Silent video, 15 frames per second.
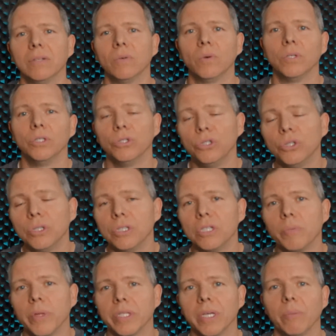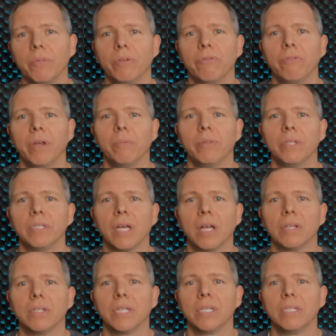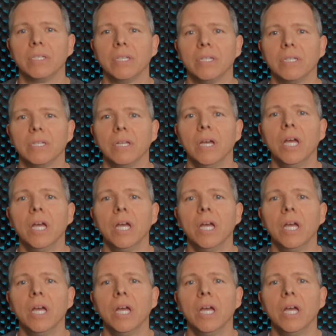or you shouldn't spend time with your family this holiday season.